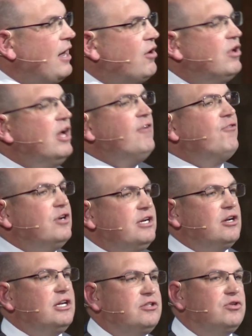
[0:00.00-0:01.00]
bound for
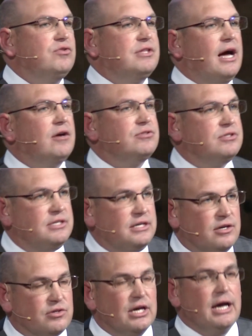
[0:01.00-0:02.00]
nearly 2,000
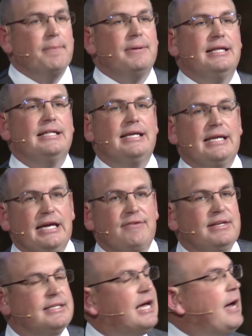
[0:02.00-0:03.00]
years. But in the evening